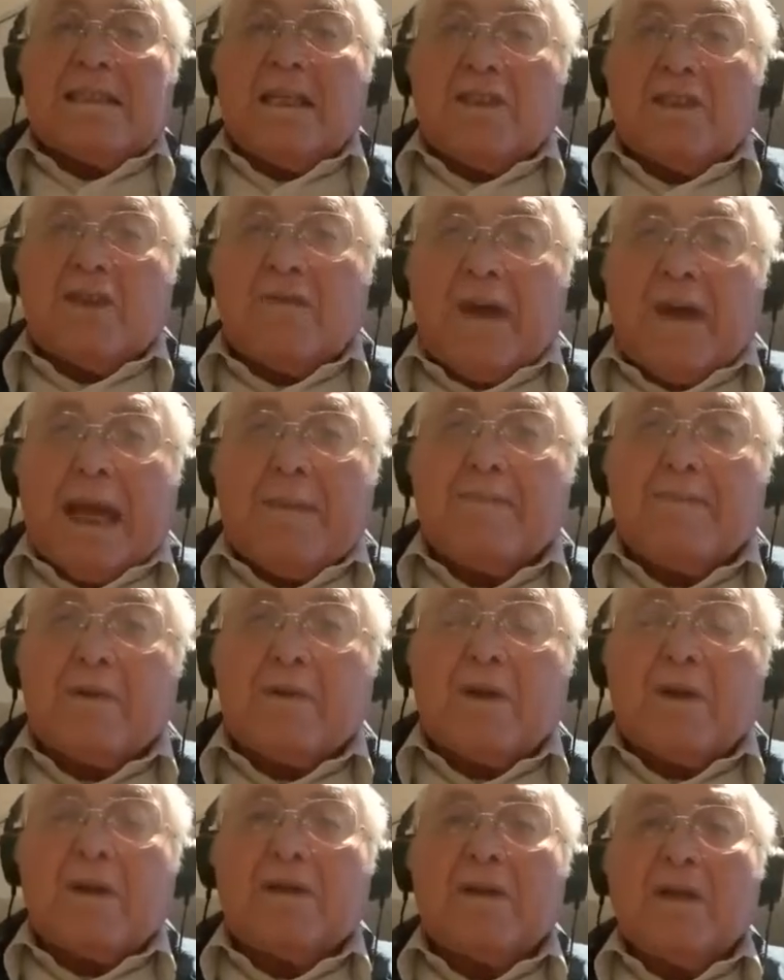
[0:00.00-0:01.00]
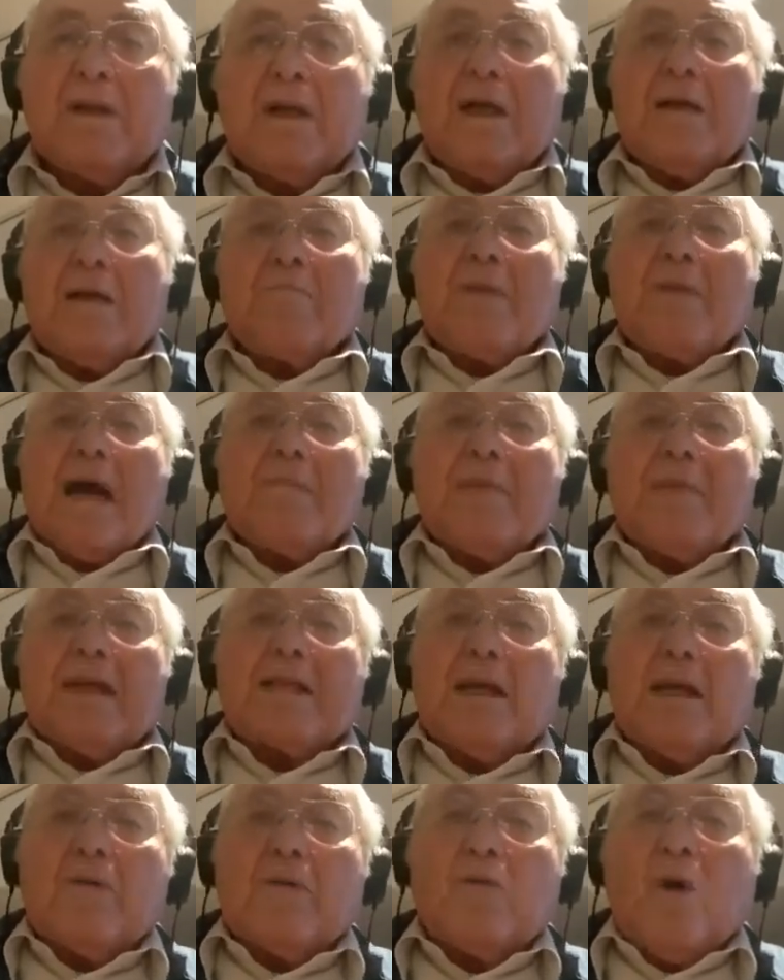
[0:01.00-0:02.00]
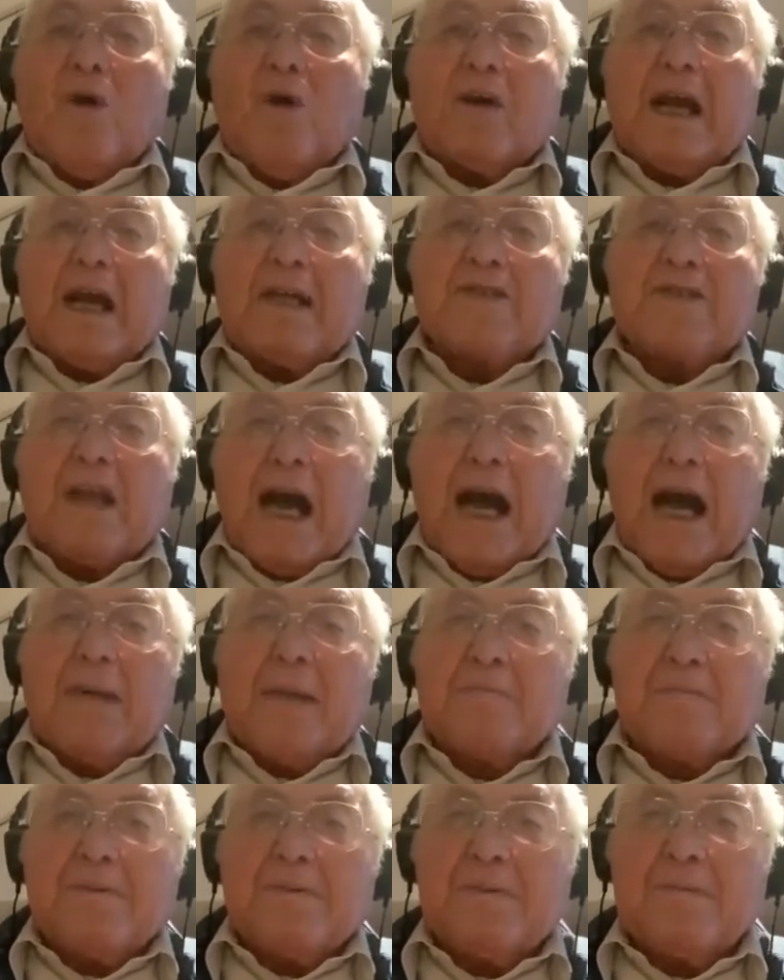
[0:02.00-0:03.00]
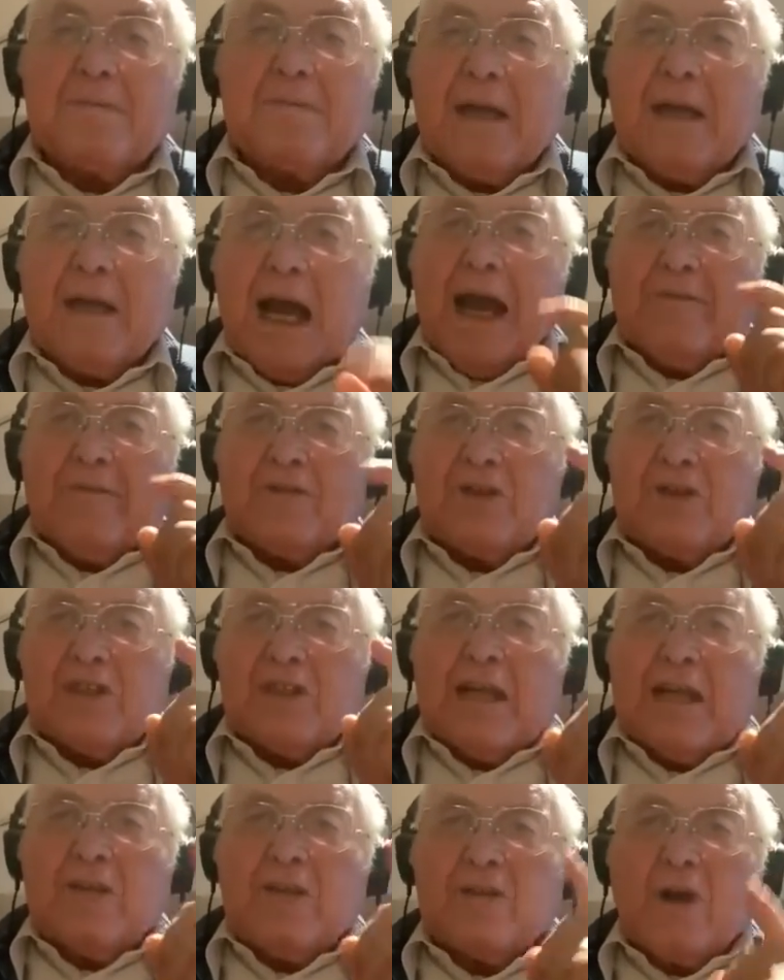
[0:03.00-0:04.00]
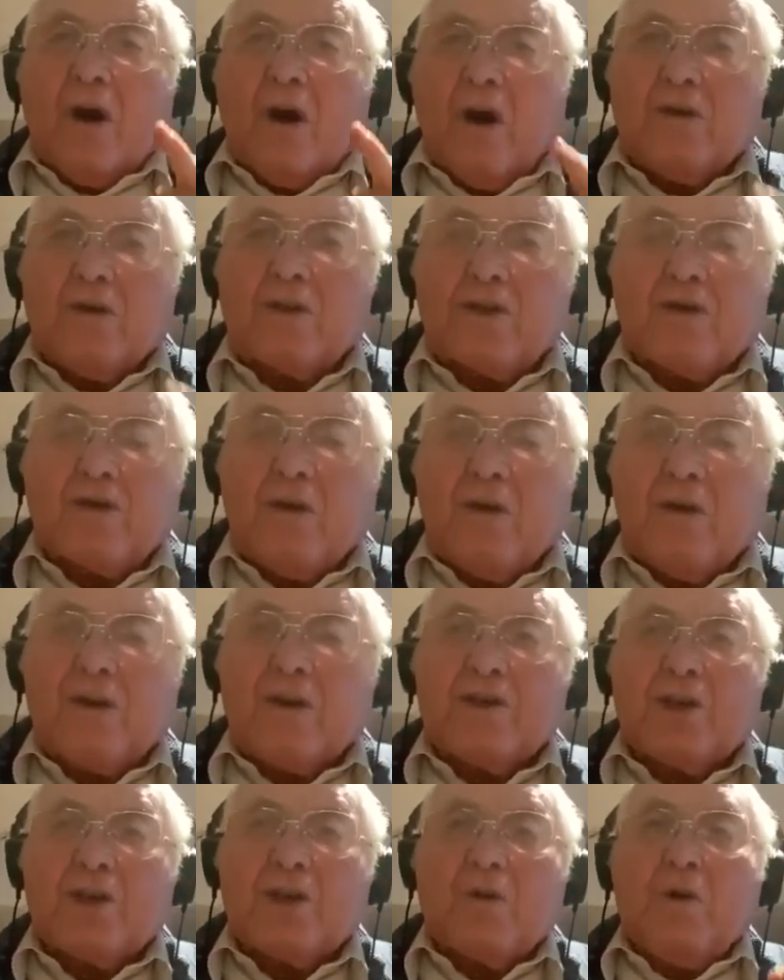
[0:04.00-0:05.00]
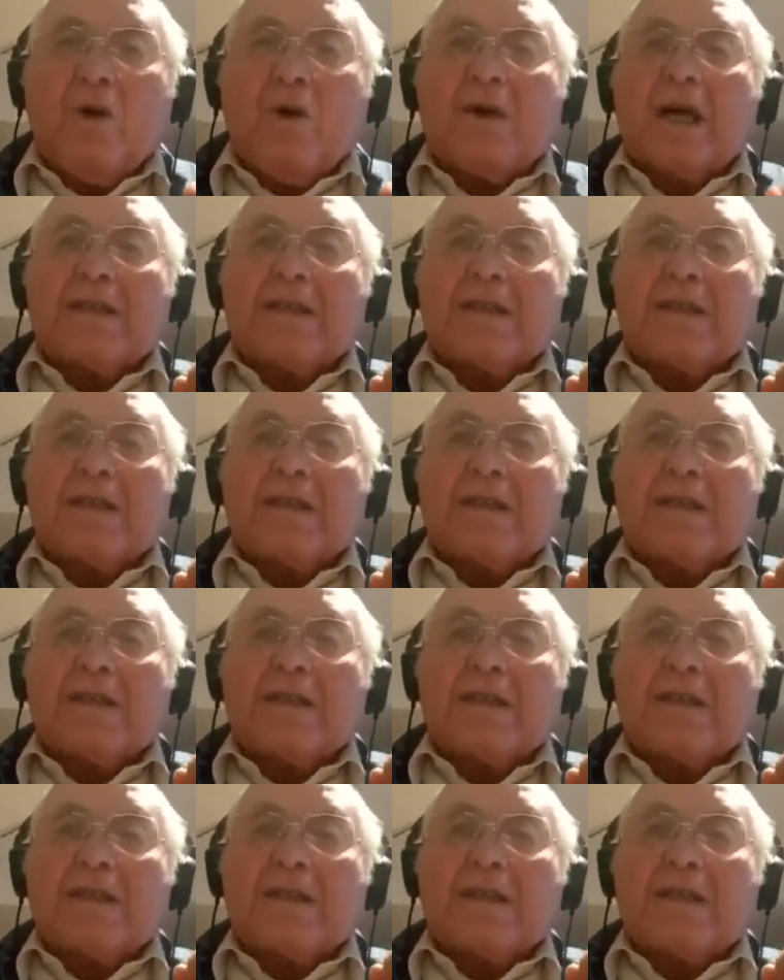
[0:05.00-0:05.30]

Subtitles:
of April, my mother woke us up. I have to tell you the whole story. She woke us up